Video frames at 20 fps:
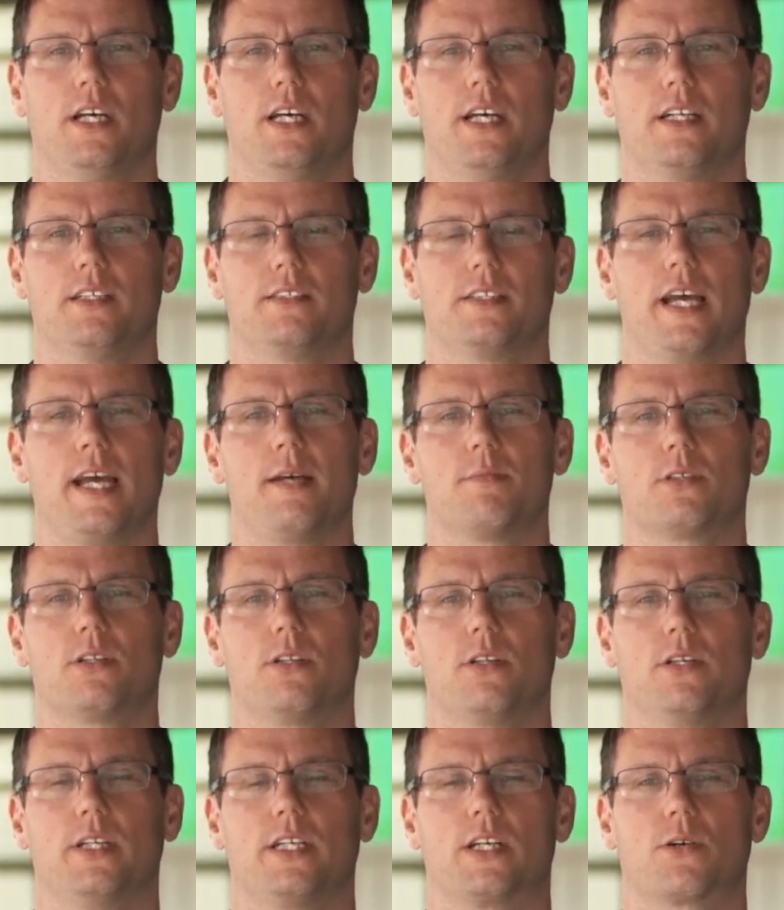it is
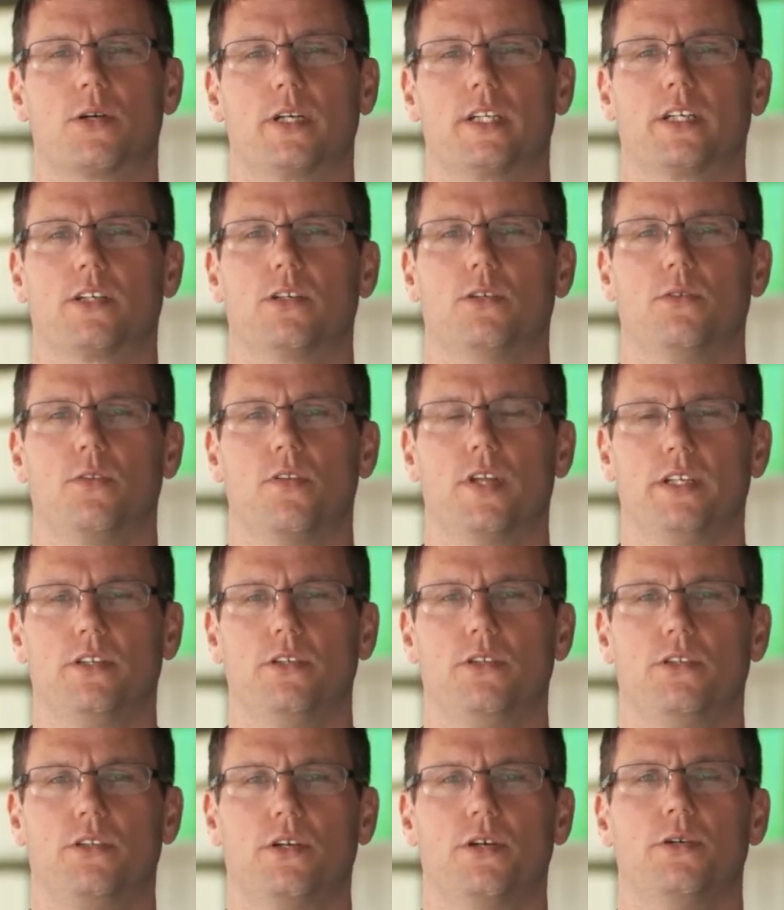absolutely critical that
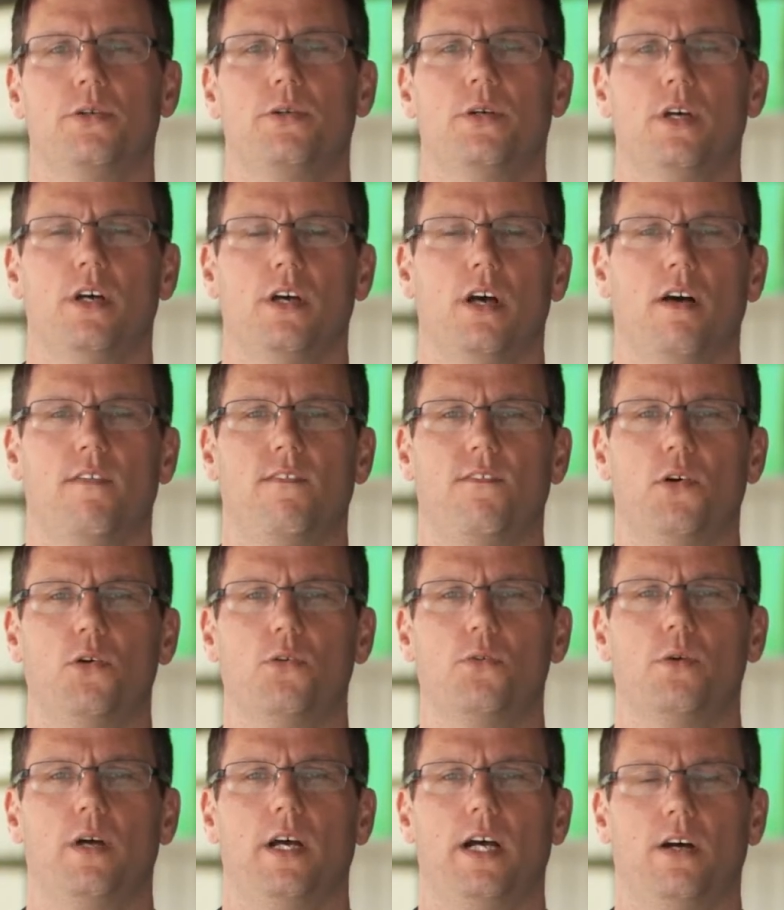you do a
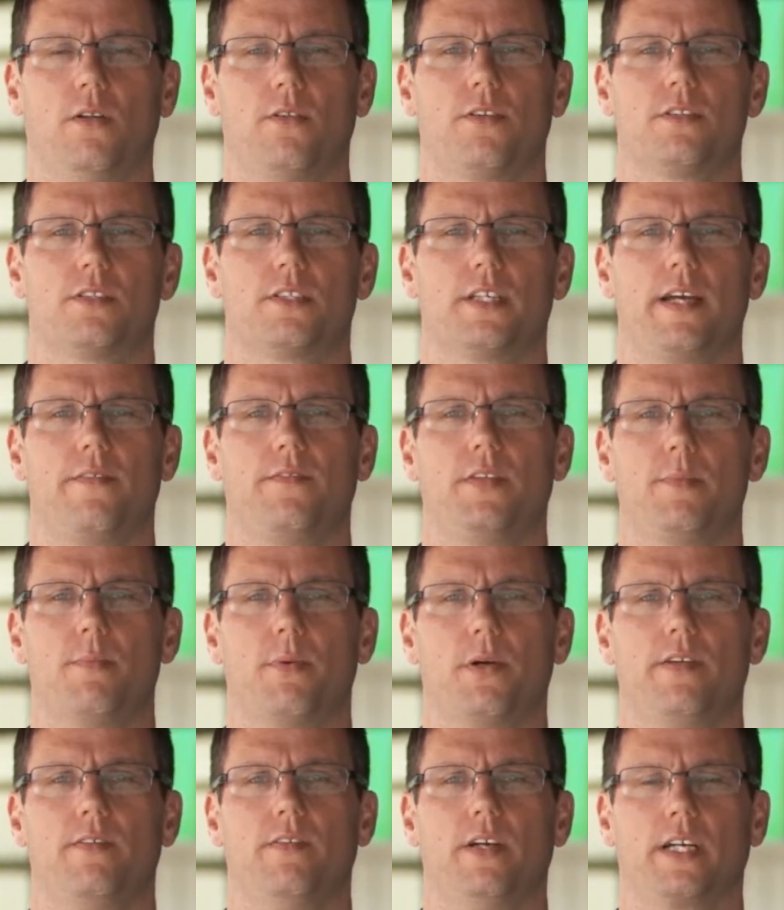full health and safety
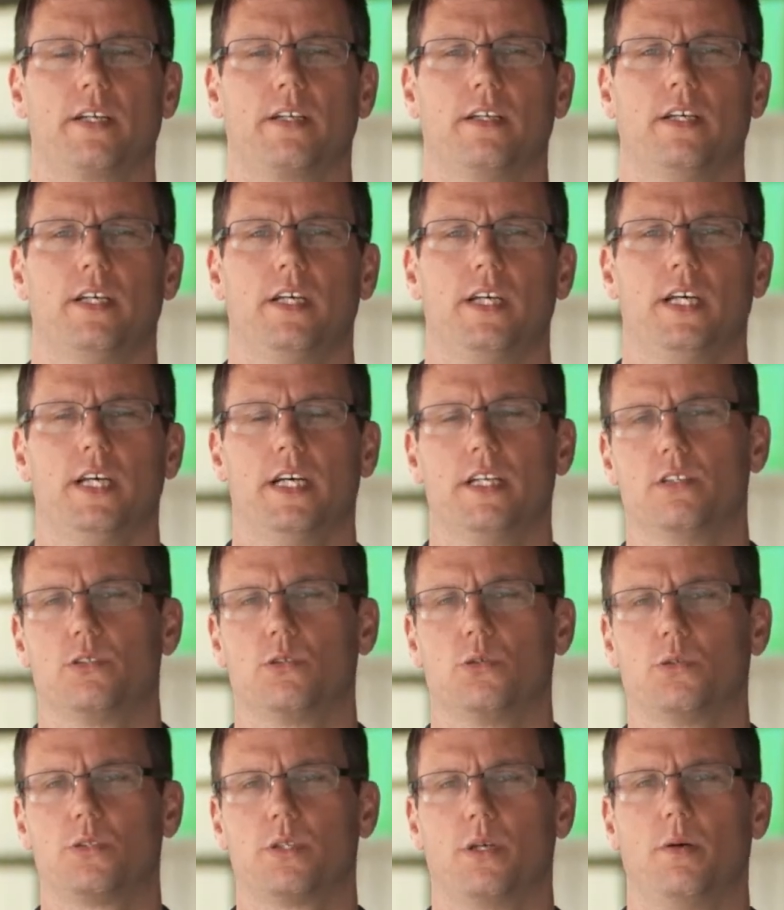briefing. It is
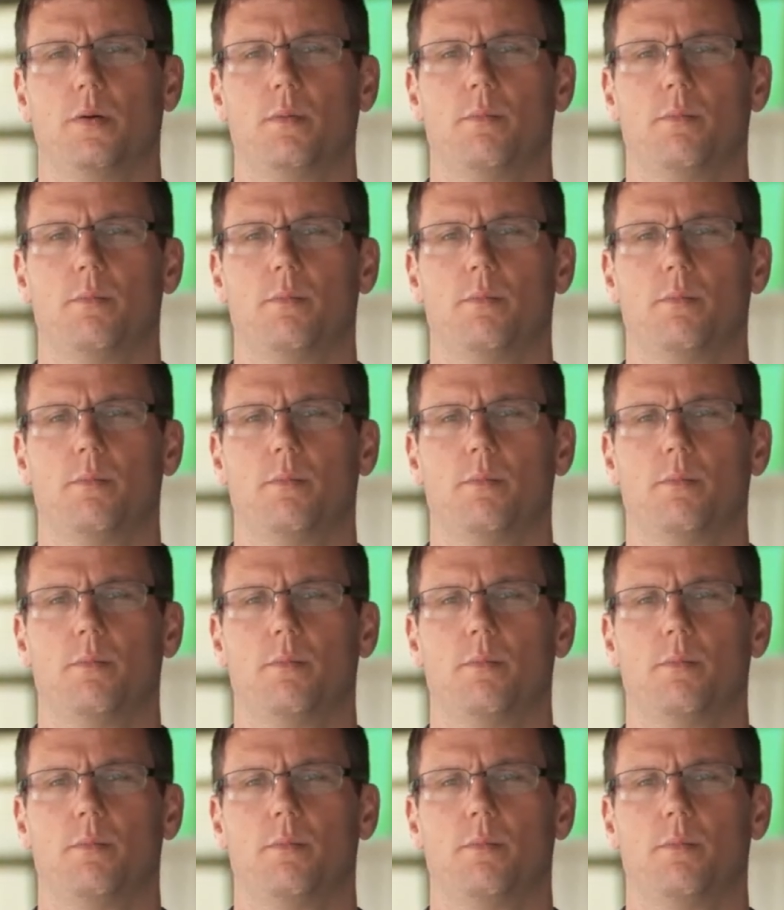also